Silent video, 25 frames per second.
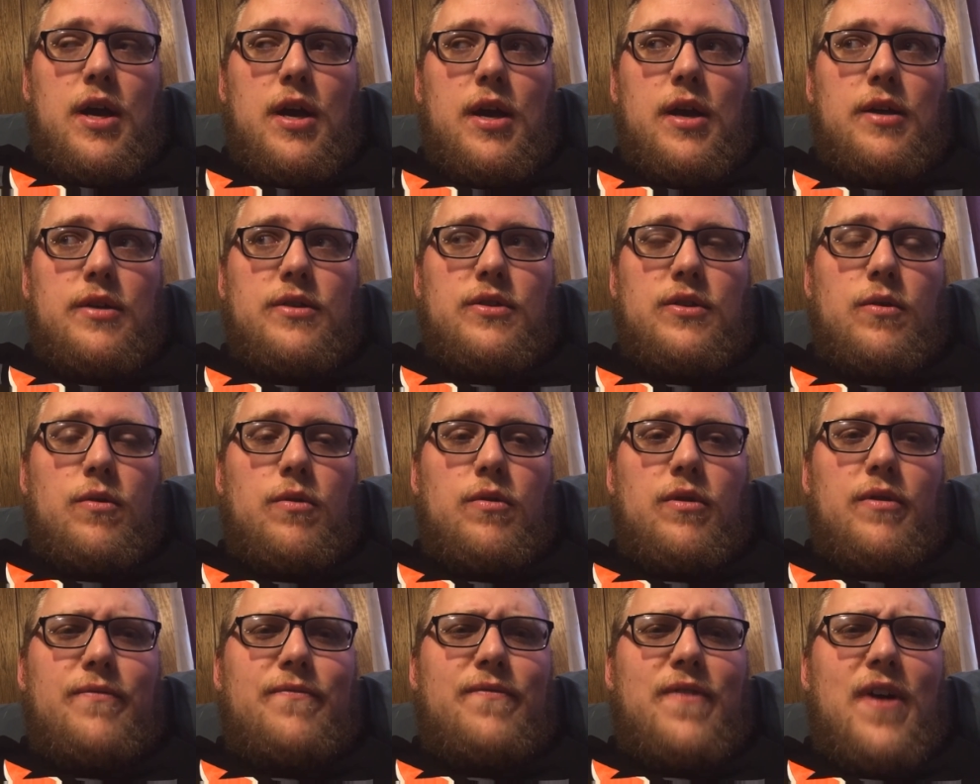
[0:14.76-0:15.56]

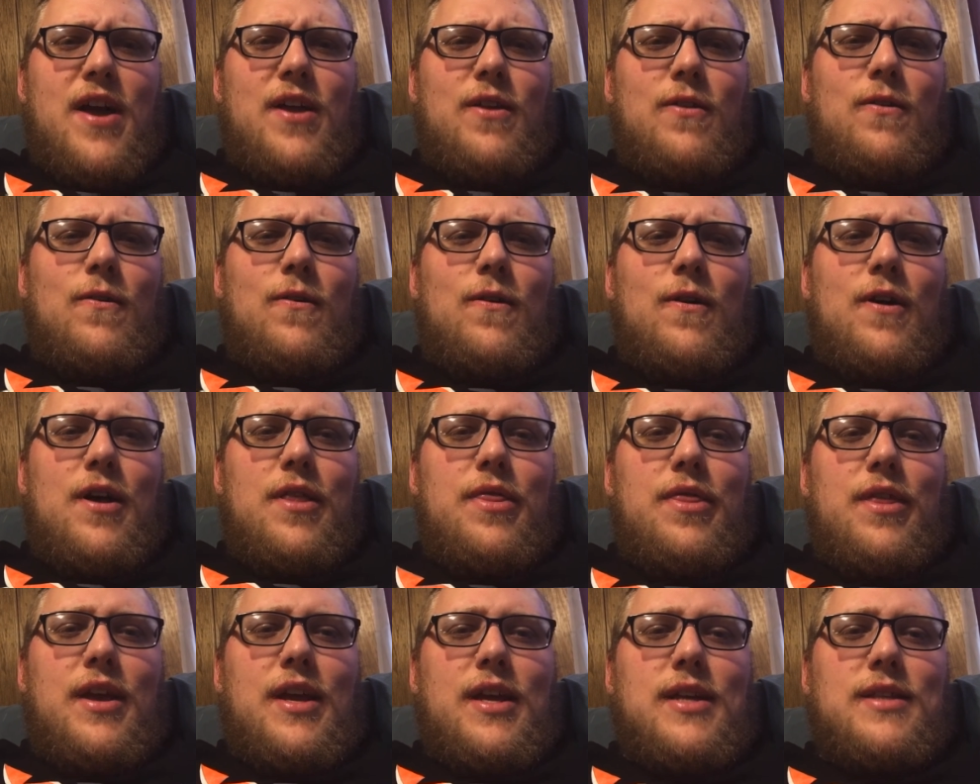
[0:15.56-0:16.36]
So the final, I
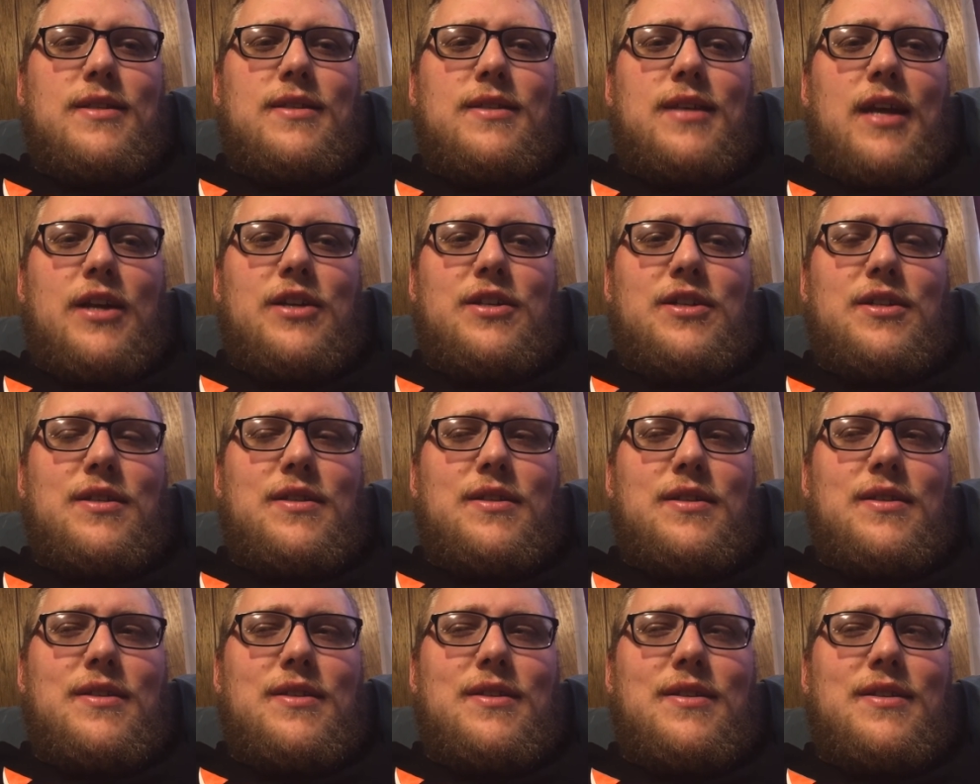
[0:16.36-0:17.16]
think it's
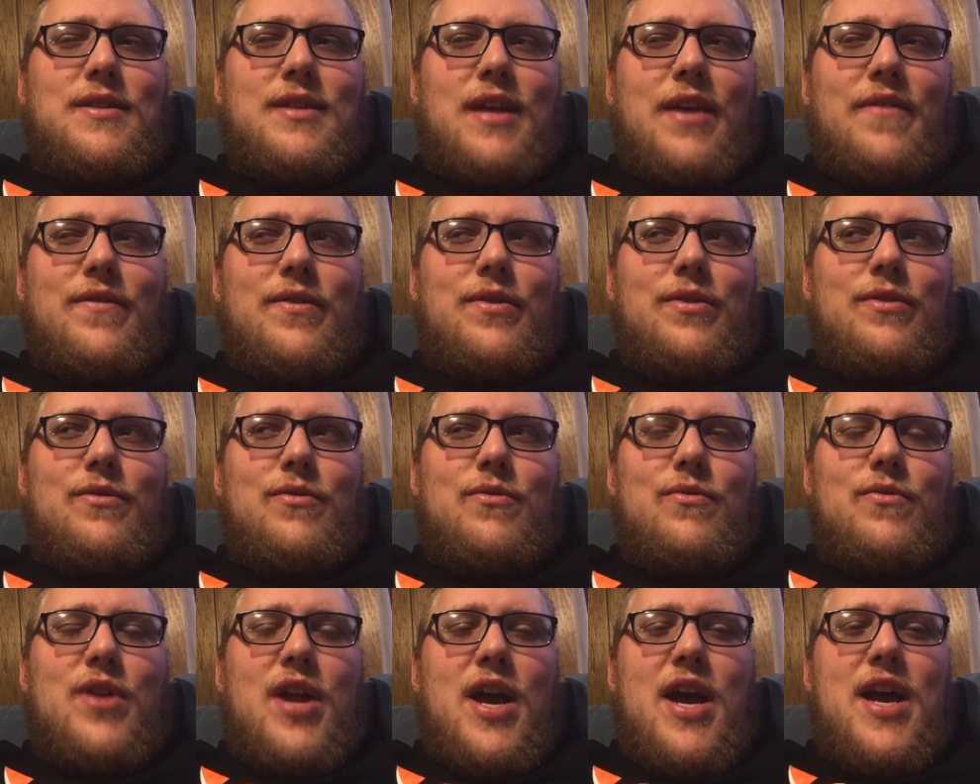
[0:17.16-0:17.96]
sections 7
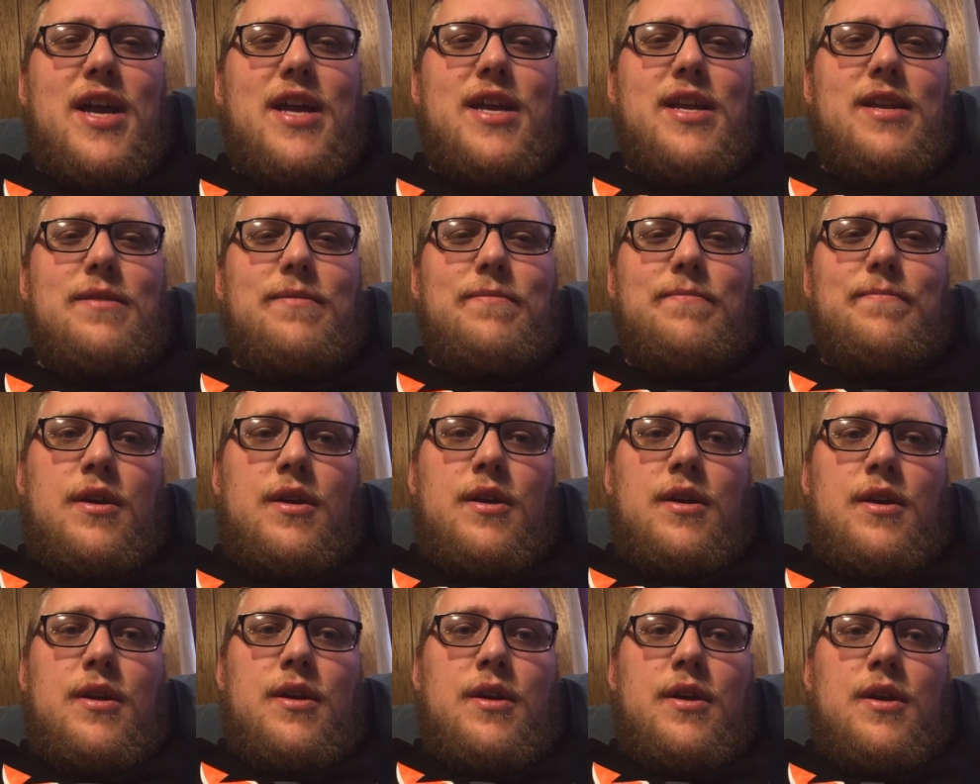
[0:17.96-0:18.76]
through 9.
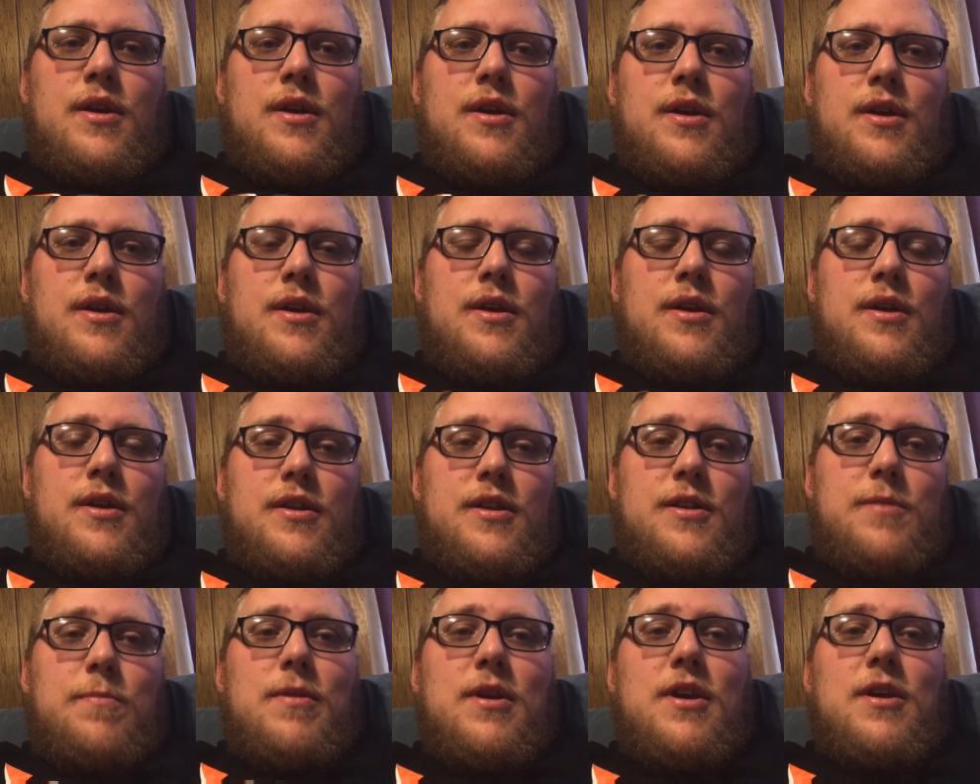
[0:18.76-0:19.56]

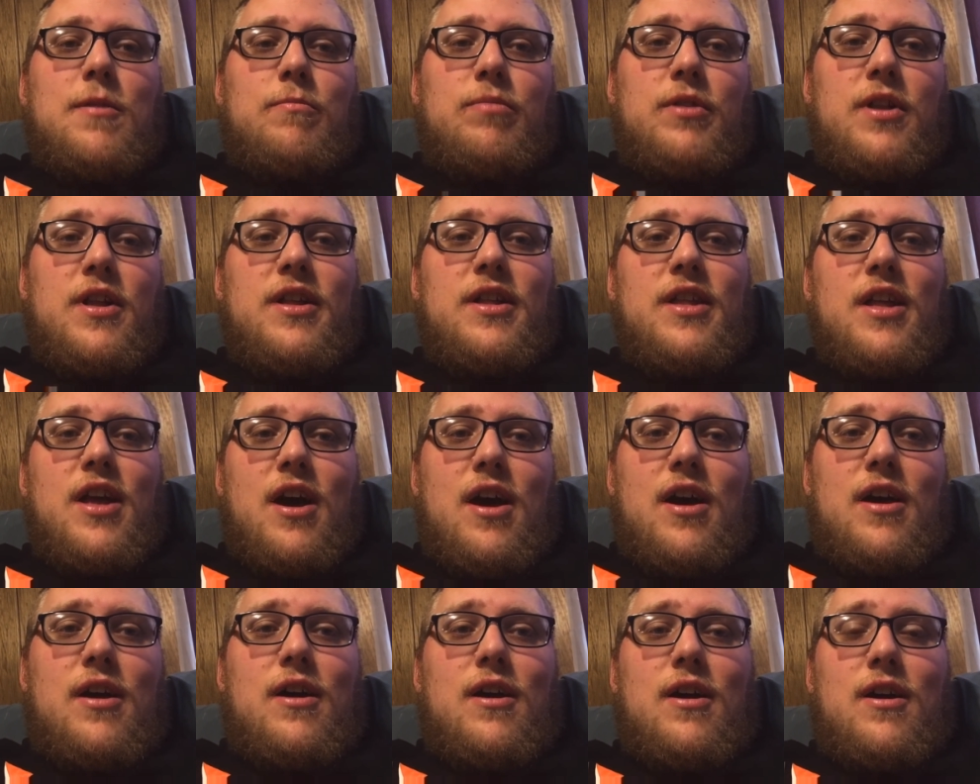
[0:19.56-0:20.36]
To be completely
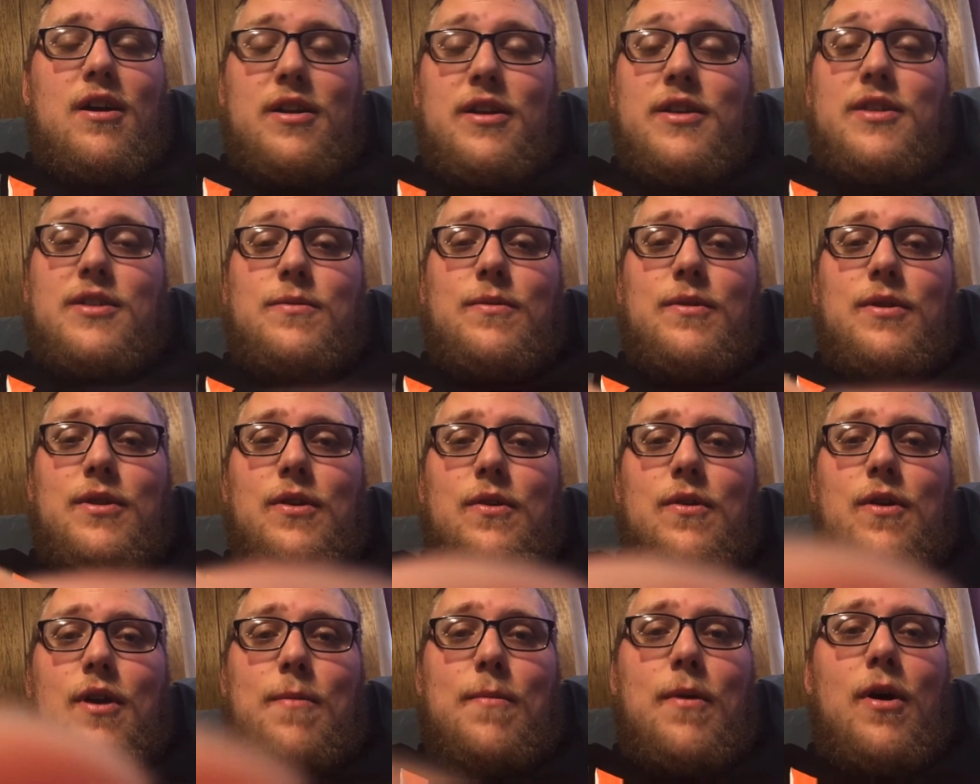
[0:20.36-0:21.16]
honest with
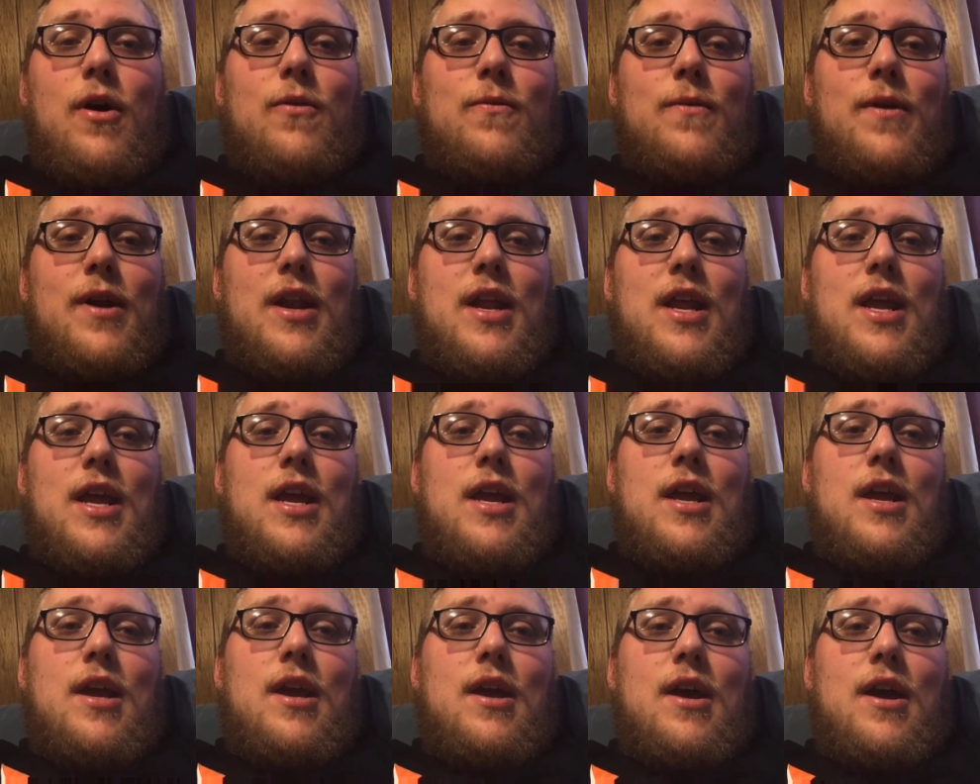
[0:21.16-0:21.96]
you, I'm
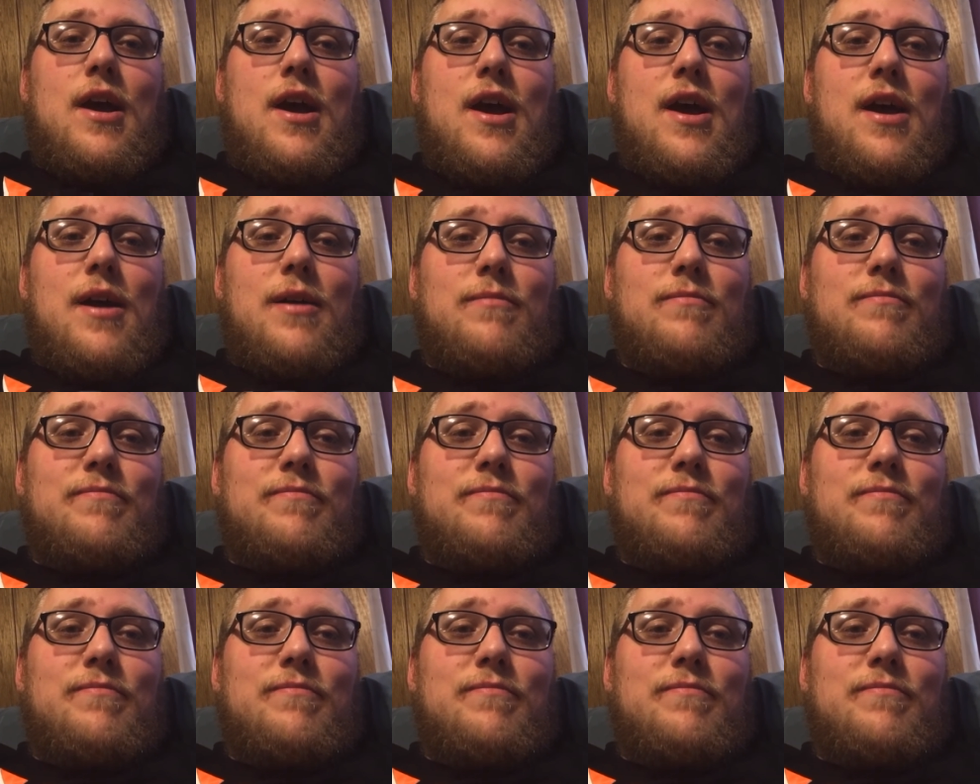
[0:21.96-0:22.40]
already a